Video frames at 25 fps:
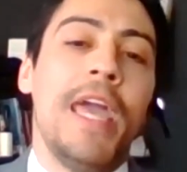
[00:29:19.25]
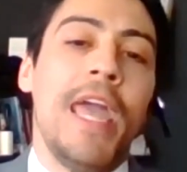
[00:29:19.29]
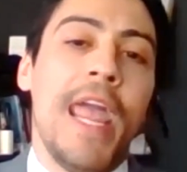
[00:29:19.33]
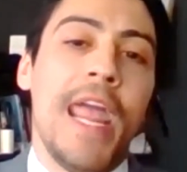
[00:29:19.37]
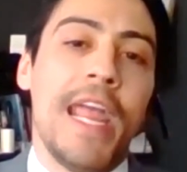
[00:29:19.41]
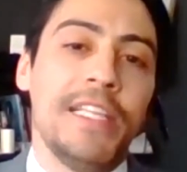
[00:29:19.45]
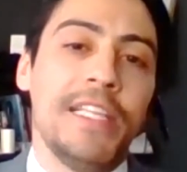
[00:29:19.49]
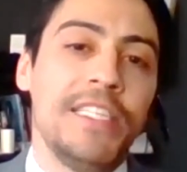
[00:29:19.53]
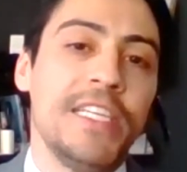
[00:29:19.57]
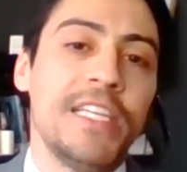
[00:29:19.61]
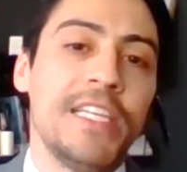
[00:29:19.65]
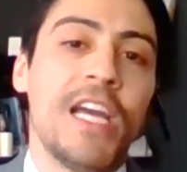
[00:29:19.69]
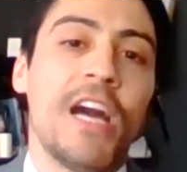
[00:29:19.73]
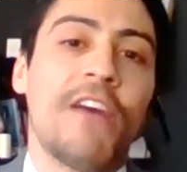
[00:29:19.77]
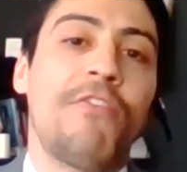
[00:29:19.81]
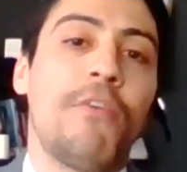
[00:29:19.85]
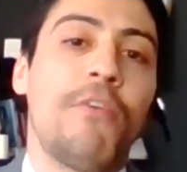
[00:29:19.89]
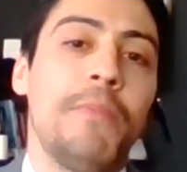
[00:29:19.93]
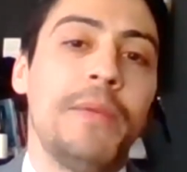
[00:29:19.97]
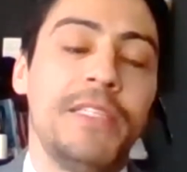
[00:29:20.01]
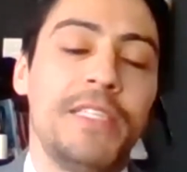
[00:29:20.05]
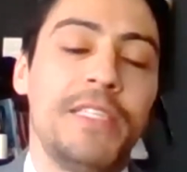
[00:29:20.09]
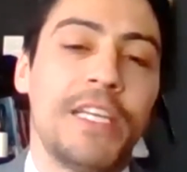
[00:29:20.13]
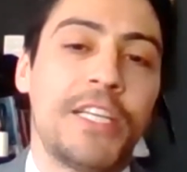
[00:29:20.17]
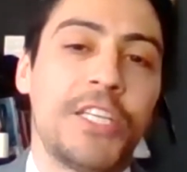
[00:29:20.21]

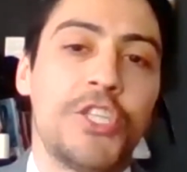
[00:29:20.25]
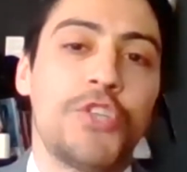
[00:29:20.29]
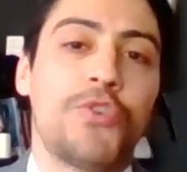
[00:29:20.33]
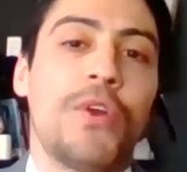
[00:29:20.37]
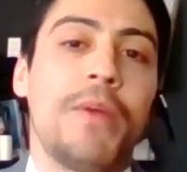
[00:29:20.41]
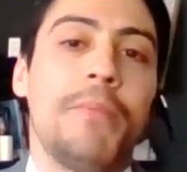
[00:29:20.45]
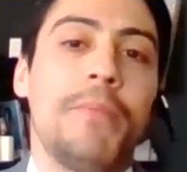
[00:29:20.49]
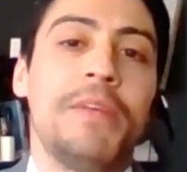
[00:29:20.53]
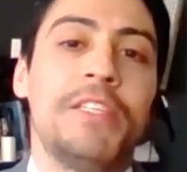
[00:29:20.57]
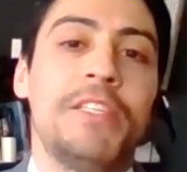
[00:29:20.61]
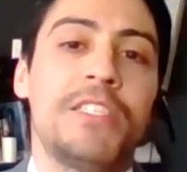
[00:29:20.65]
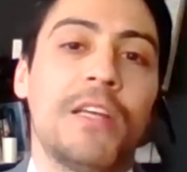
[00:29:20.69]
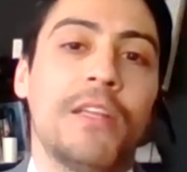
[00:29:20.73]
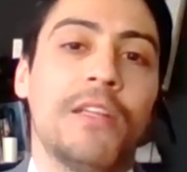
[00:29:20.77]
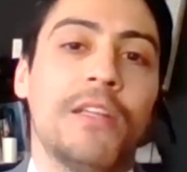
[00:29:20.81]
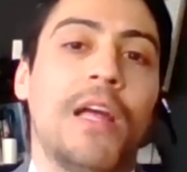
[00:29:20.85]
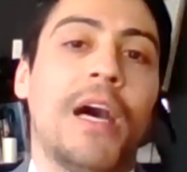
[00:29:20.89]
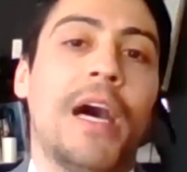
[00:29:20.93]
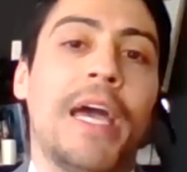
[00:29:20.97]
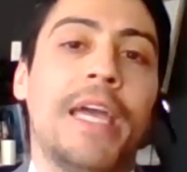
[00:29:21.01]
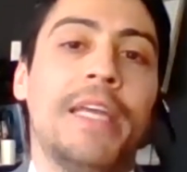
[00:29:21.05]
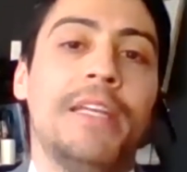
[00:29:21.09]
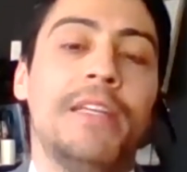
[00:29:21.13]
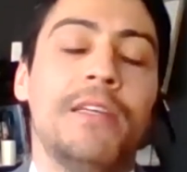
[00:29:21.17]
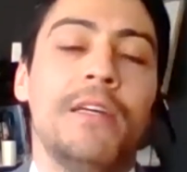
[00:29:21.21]
anti-government extremist
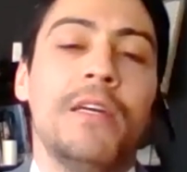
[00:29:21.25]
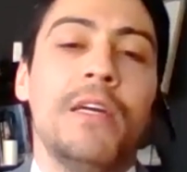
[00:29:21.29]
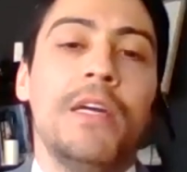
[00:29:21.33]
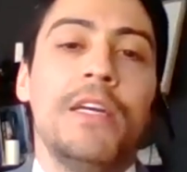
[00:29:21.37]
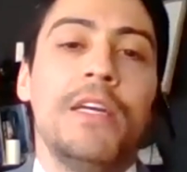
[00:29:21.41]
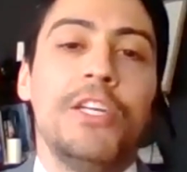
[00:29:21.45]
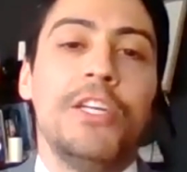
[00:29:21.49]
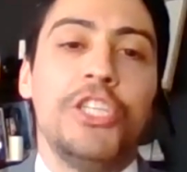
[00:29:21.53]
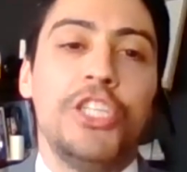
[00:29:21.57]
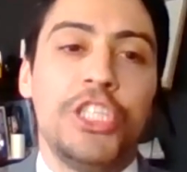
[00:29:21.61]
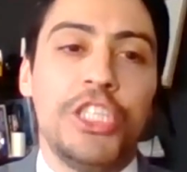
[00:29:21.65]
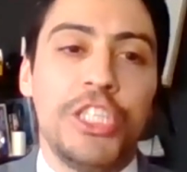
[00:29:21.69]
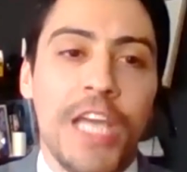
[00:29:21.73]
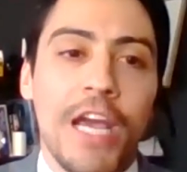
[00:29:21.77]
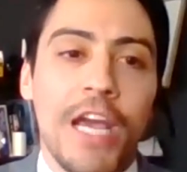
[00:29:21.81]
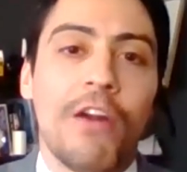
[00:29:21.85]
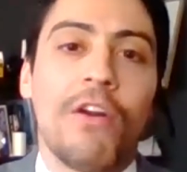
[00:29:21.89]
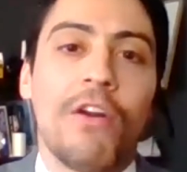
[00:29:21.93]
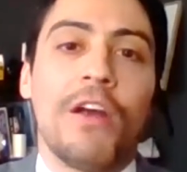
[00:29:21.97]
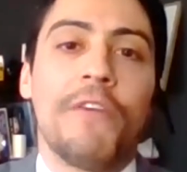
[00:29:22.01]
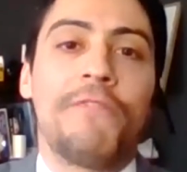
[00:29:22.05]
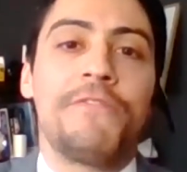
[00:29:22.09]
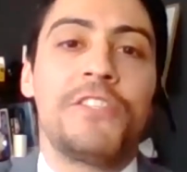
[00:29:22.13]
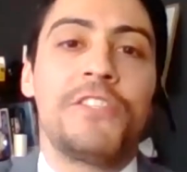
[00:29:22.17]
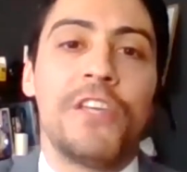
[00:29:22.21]
aligned
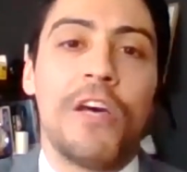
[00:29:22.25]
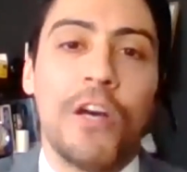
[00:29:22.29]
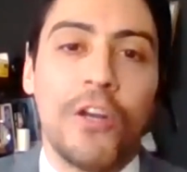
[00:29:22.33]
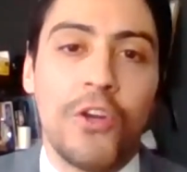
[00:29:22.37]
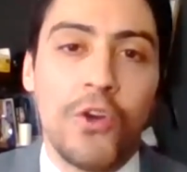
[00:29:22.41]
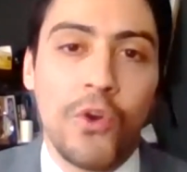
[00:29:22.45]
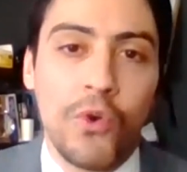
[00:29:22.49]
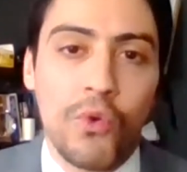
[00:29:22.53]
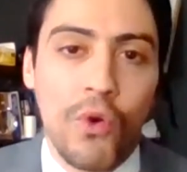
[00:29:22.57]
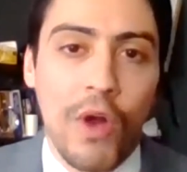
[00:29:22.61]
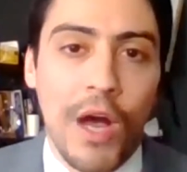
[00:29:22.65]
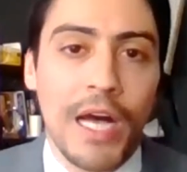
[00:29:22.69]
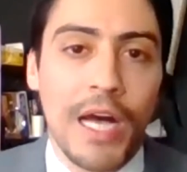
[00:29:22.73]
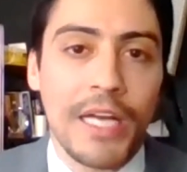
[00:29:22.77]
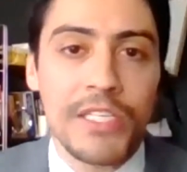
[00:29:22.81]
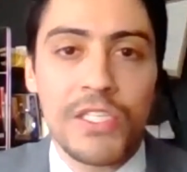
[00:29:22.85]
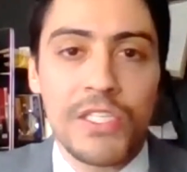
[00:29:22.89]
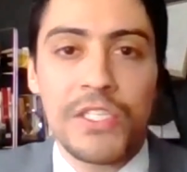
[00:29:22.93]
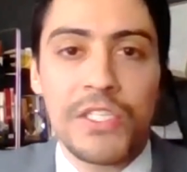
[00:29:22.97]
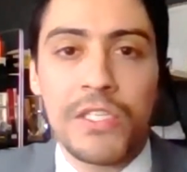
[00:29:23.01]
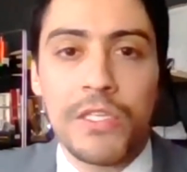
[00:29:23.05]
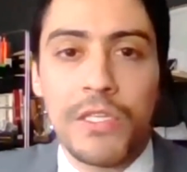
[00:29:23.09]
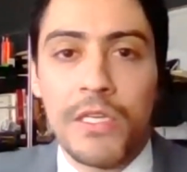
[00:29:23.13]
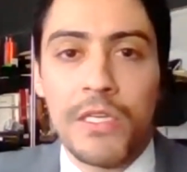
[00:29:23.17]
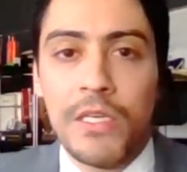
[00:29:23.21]
sheriffs
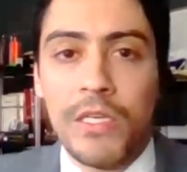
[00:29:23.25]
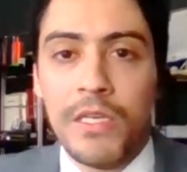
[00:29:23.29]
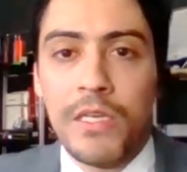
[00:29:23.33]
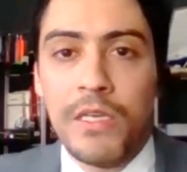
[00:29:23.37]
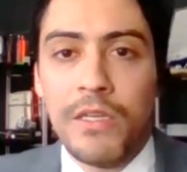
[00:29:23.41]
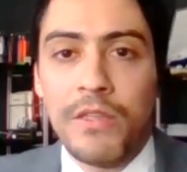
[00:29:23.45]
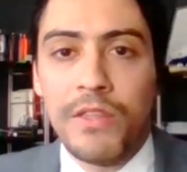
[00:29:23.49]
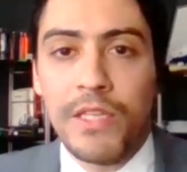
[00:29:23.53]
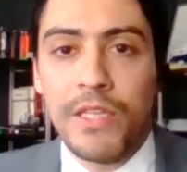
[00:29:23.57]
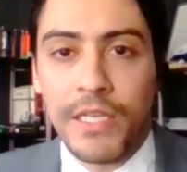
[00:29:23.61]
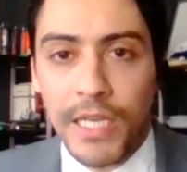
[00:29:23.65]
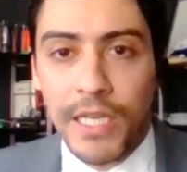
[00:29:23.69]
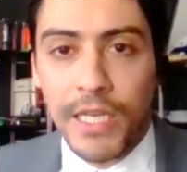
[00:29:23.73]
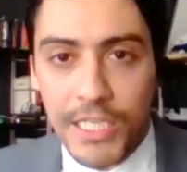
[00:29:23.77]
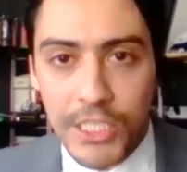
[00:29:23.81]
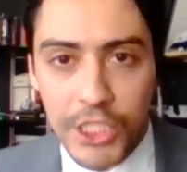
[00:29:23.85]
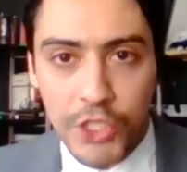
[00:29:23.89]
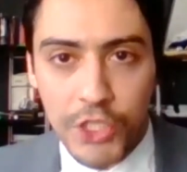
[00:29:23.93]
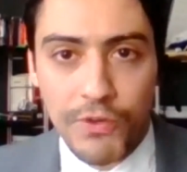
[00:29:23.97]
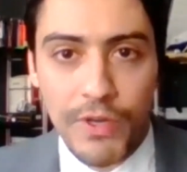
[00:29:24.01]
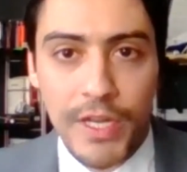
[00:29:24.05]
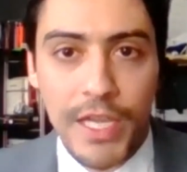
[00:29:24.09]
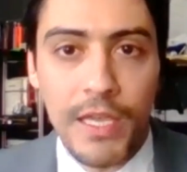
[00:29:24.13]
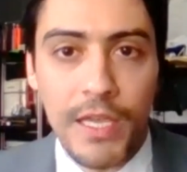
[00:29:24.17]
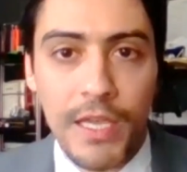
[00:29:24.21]
across the
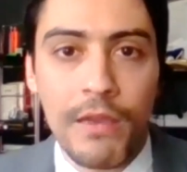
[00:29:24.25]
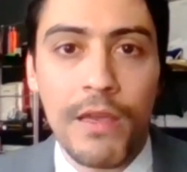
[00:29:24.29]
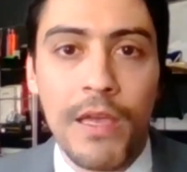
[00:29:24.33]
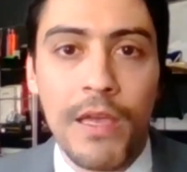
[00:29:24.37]
country.